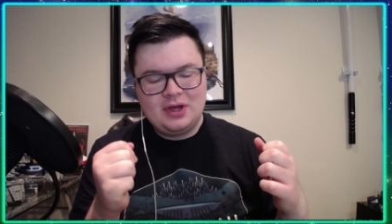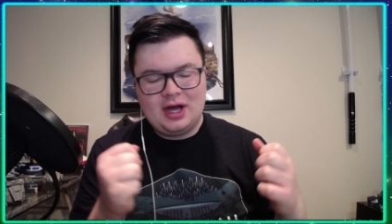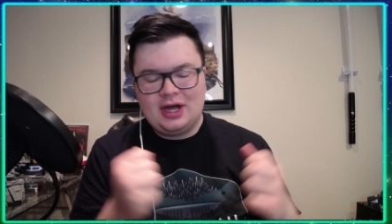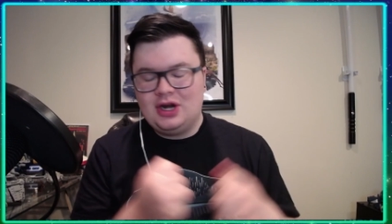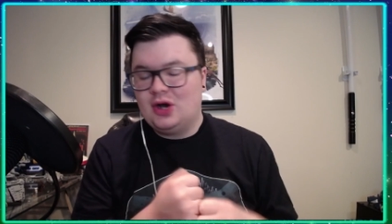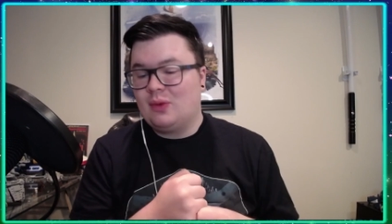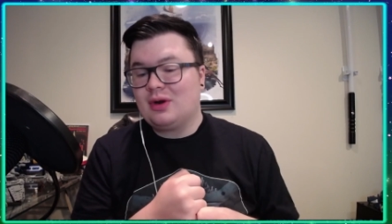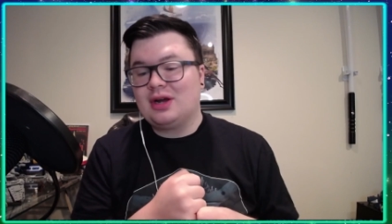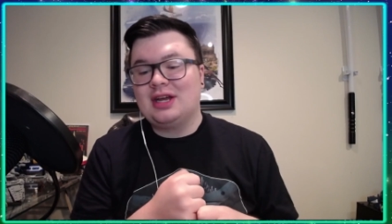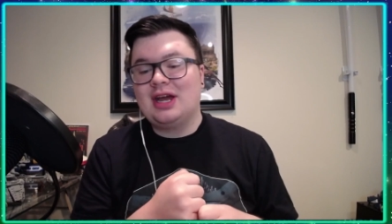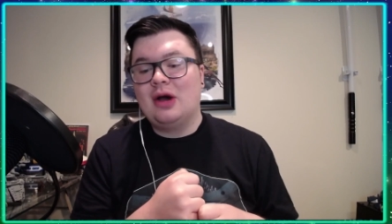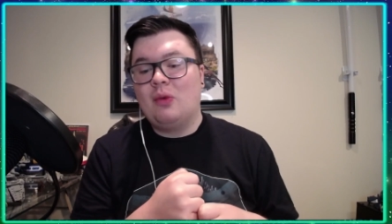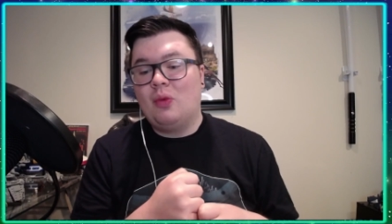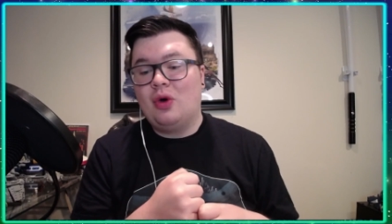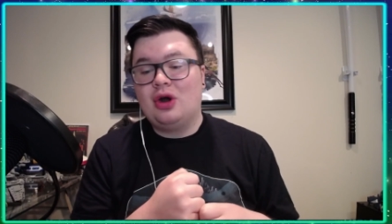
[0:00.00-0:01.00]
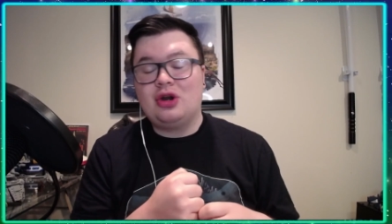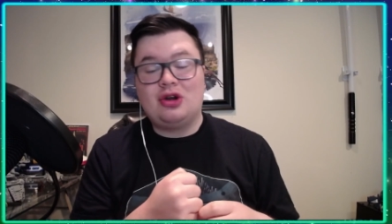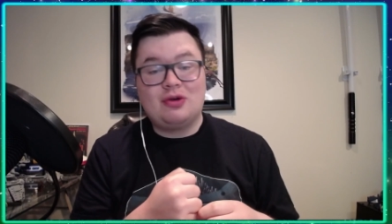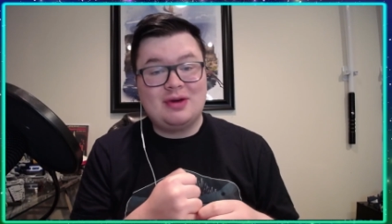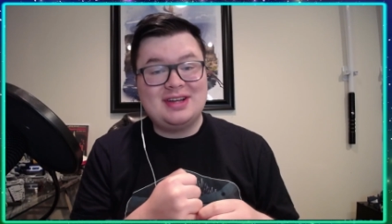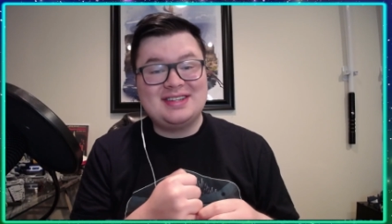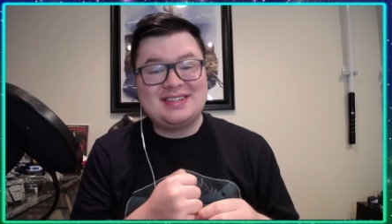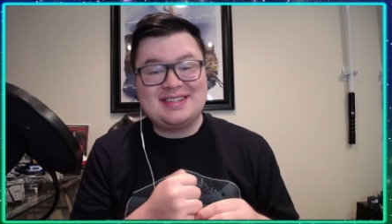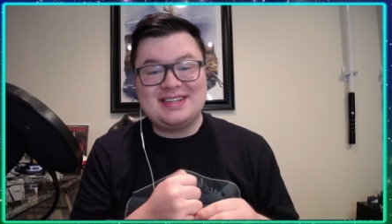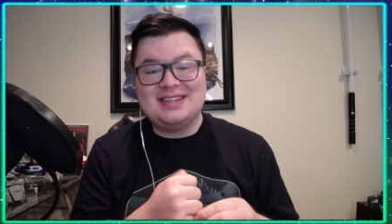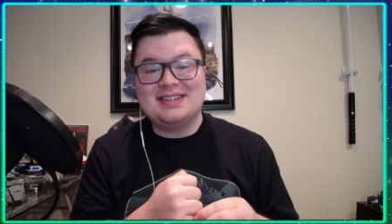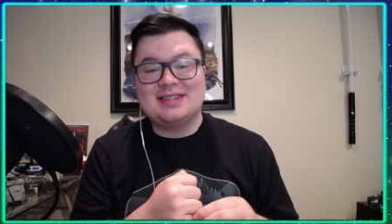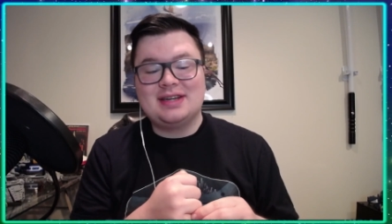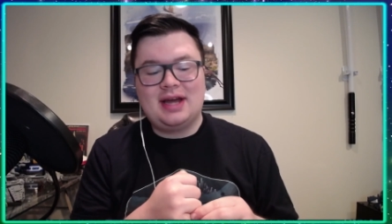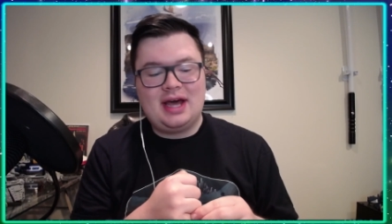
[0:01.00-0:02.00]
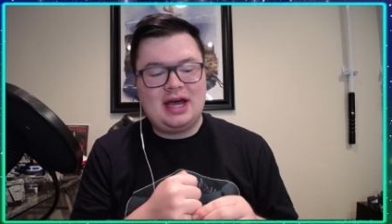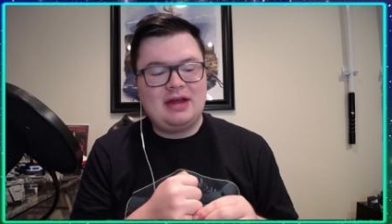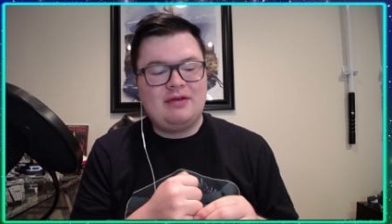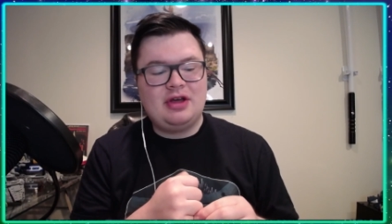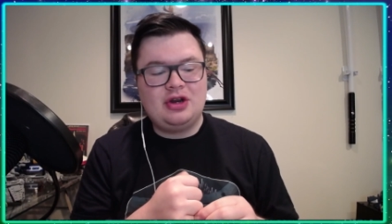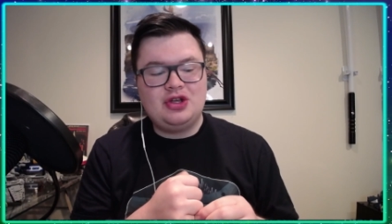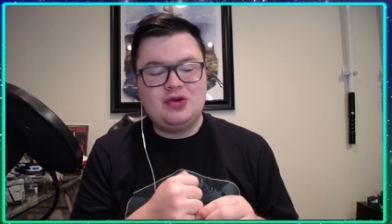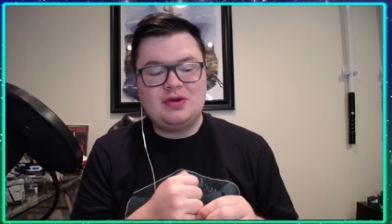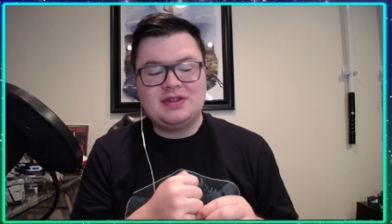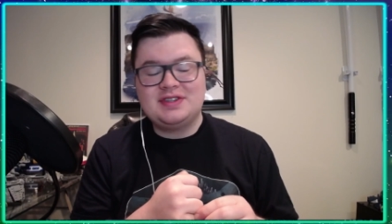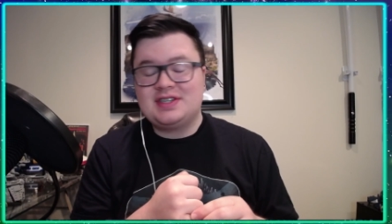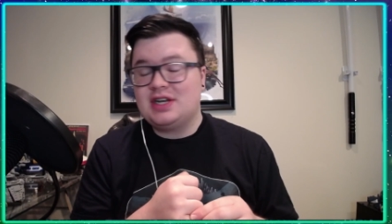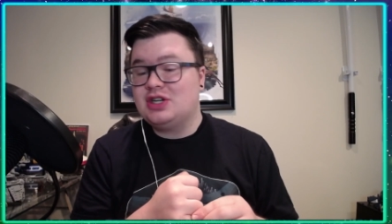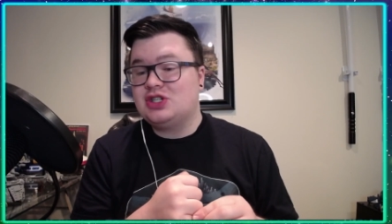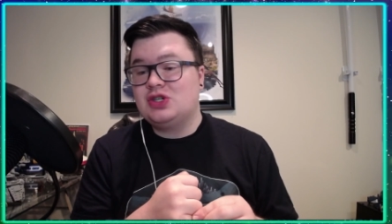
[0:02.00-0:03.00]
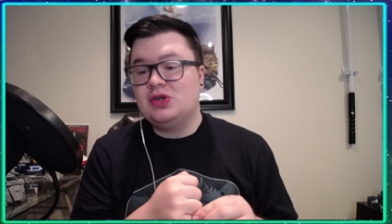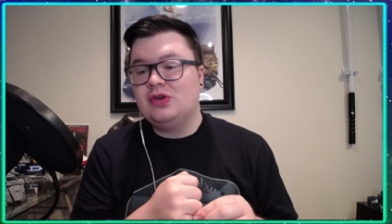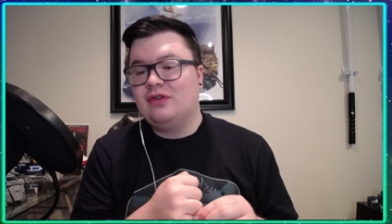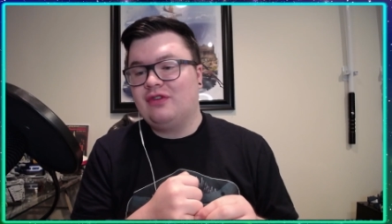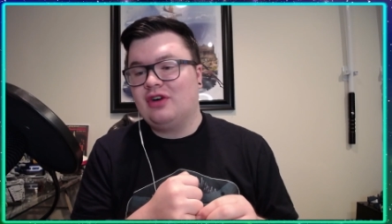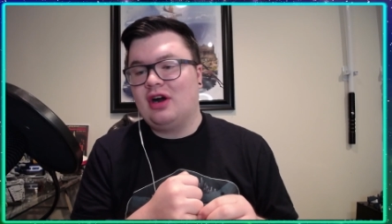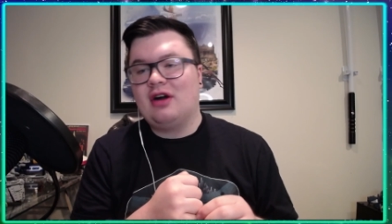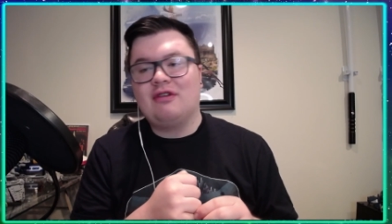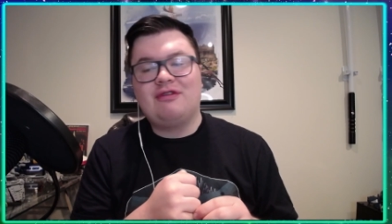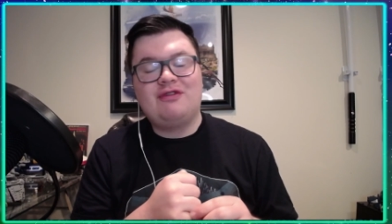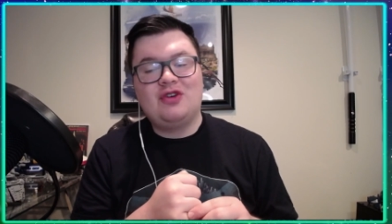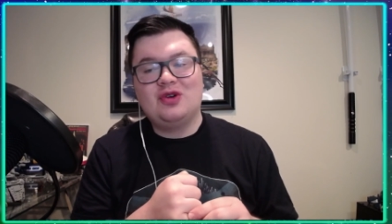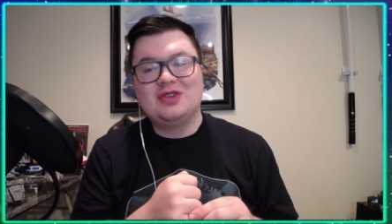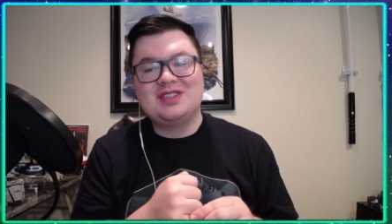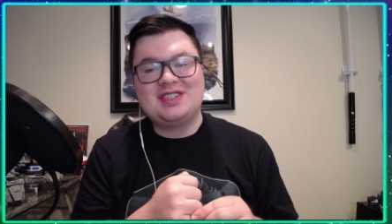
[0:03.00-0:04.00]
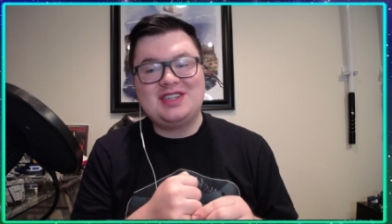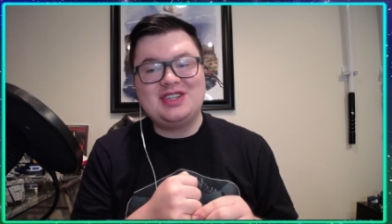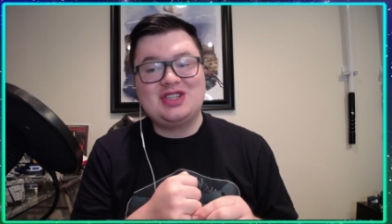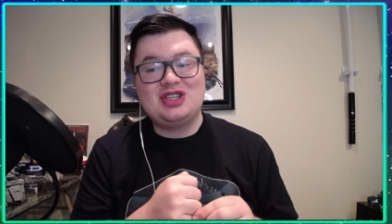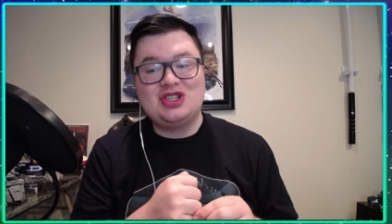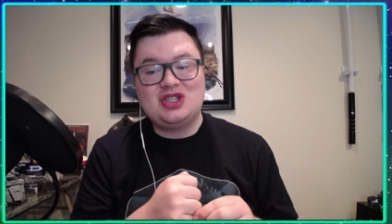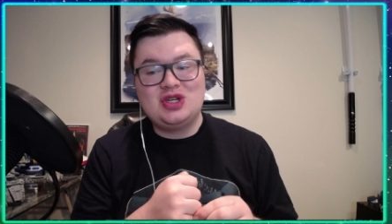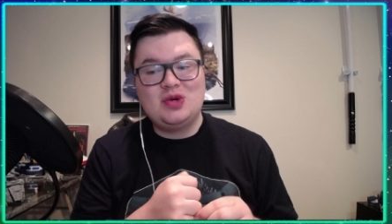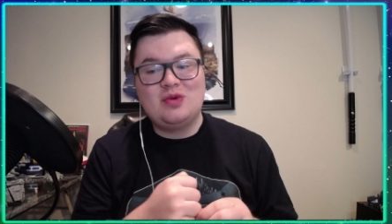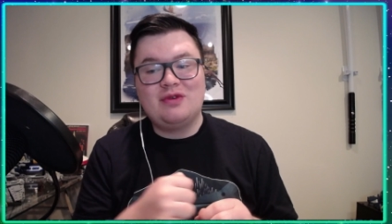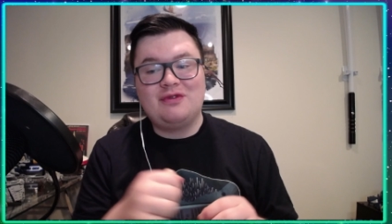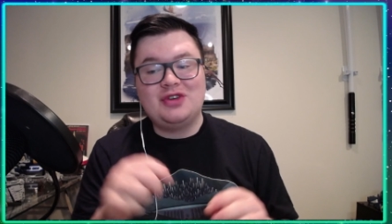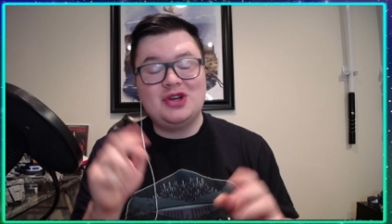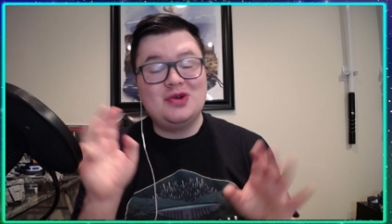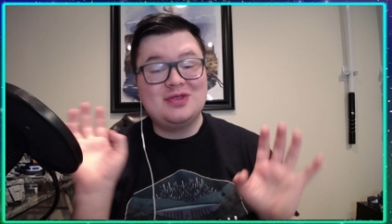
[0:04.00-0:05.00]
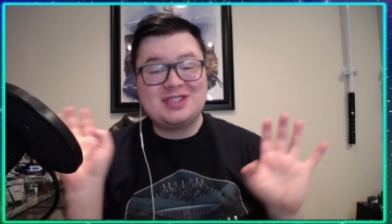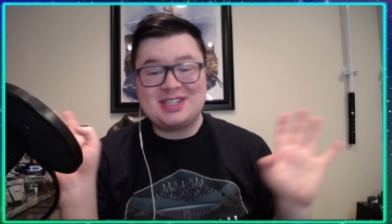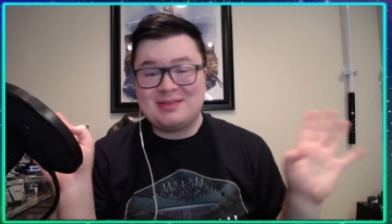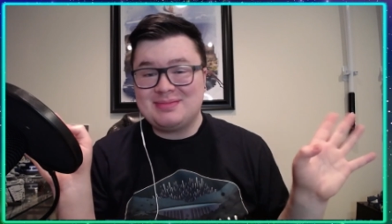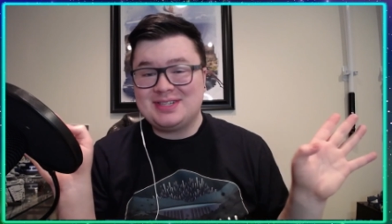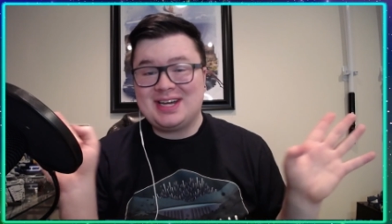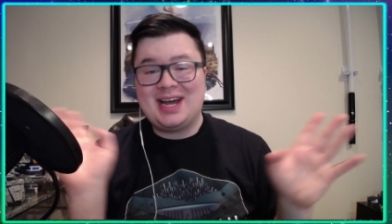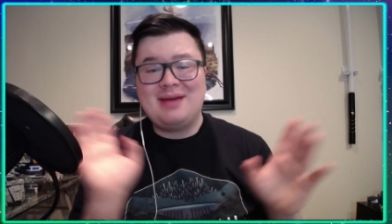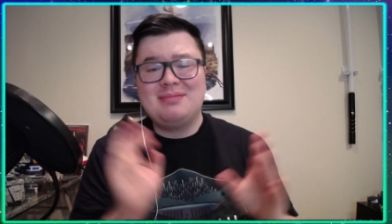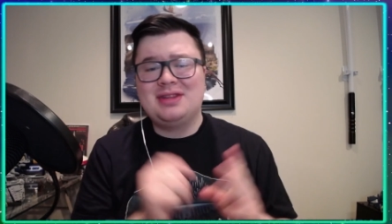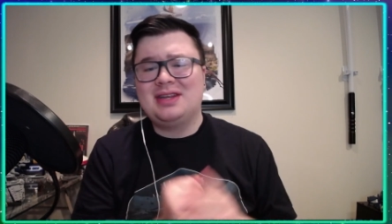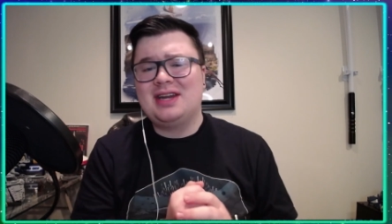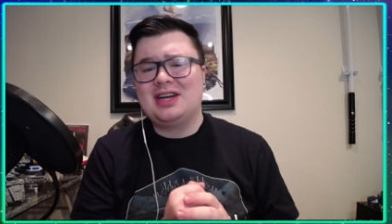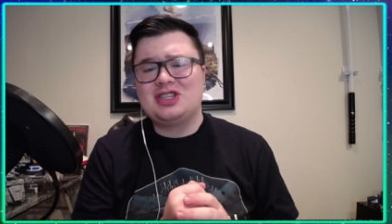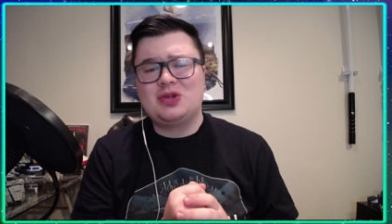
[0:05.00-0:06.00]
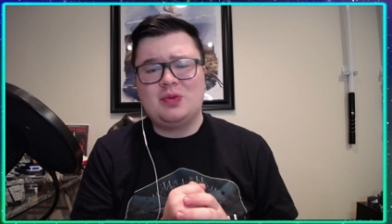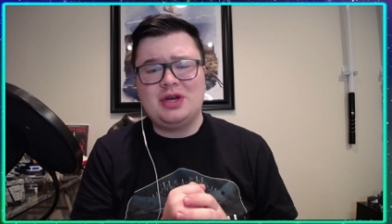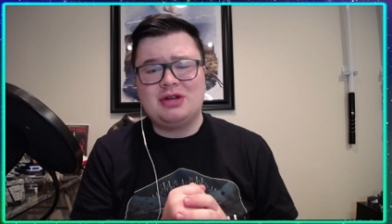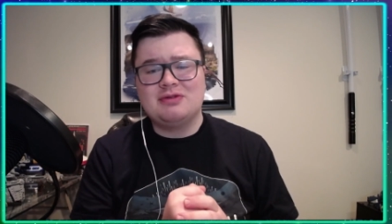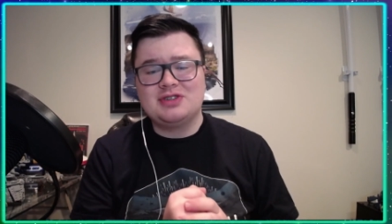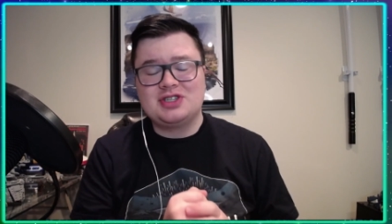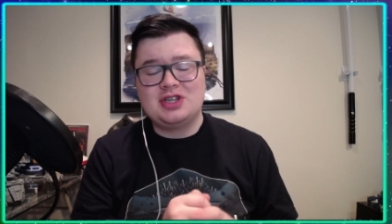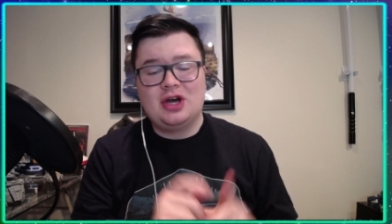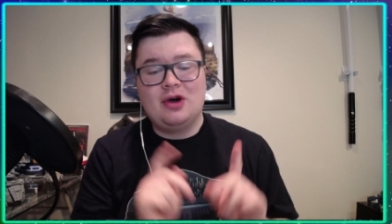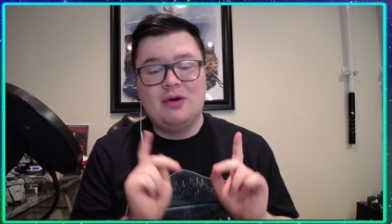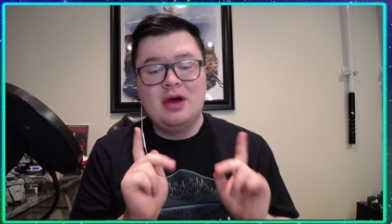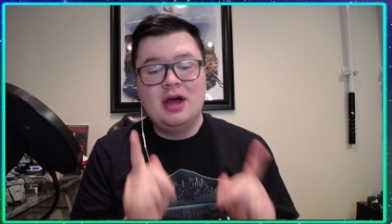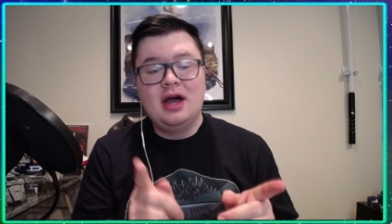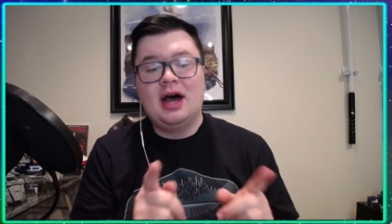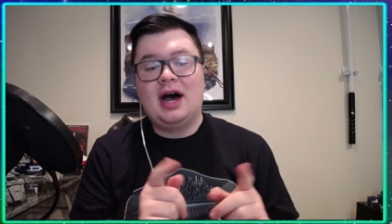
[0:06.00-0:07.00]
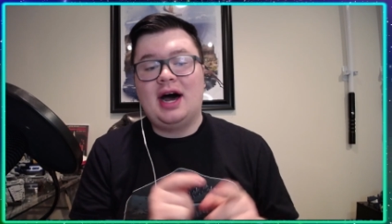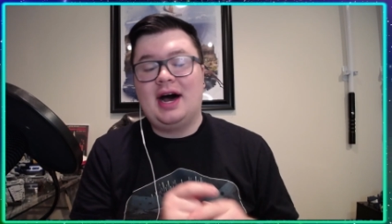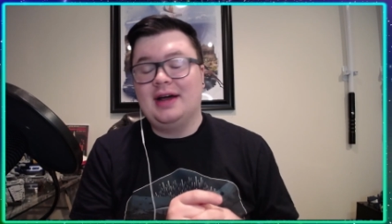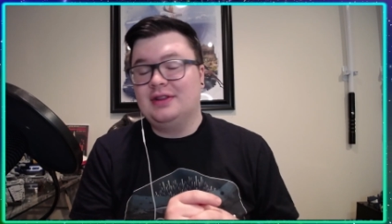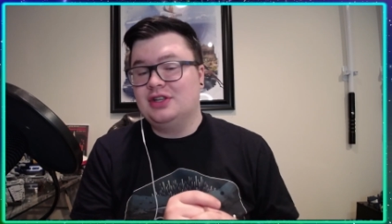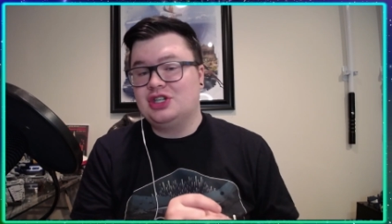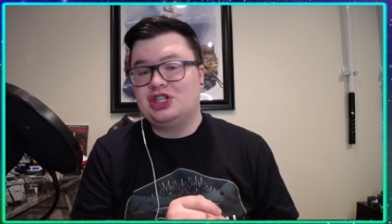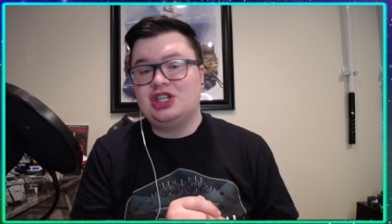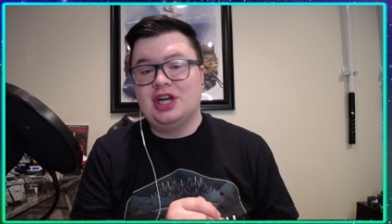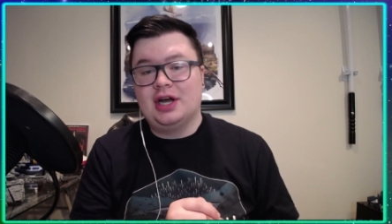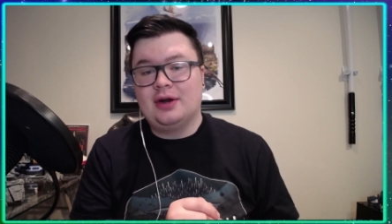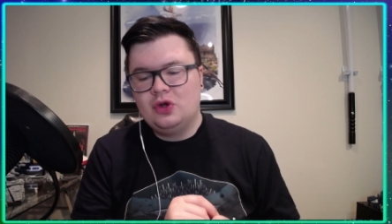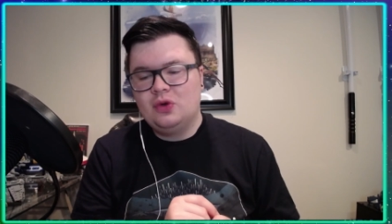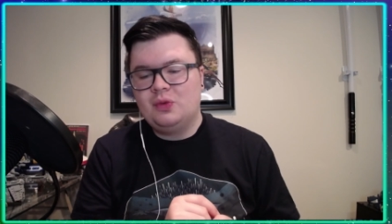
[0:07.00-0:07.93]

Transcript: I know we're going to get one great season ahead of it. You can stay tuned for our full Season 2 review sometime in the next week or so on this channel.